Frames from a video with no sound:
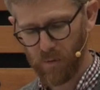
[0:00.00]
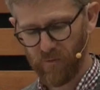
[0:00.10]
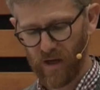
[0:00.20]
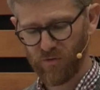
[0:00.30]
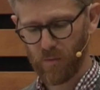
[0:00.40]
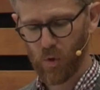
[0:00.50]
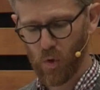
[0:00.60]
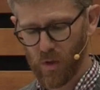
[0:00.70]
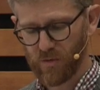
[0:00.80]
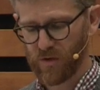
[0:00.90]
provide some
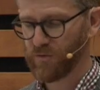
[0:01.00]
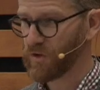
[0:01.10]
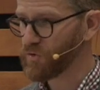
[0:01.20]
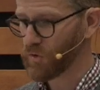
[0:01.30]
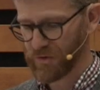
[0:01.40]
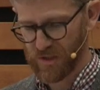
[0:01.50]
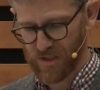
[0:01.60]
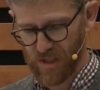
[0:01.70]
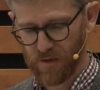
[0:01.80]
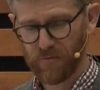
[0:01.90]
goods essential to
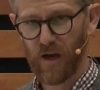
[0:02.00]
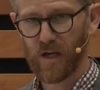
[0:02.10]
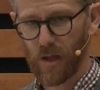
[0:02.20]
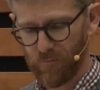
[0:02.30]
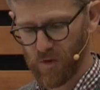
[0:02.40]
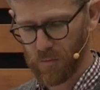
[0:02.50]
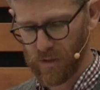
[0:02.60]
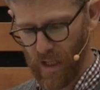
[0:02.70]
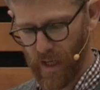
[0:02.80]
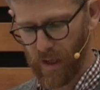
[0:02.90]
dignified, comfortable
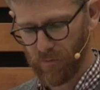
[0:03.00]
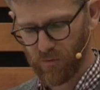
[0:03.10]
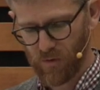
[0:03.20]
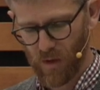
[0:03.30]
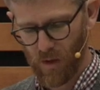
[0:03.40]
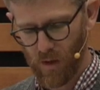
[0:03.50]
lives,